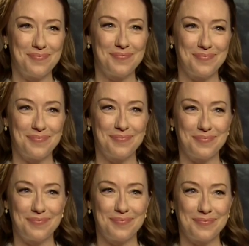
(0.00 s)

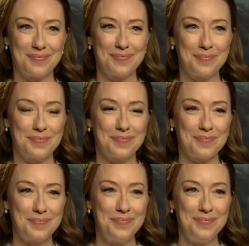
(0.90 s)

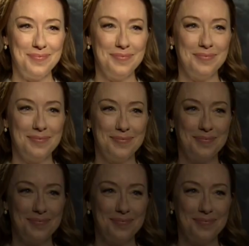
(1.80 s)
(not speaking)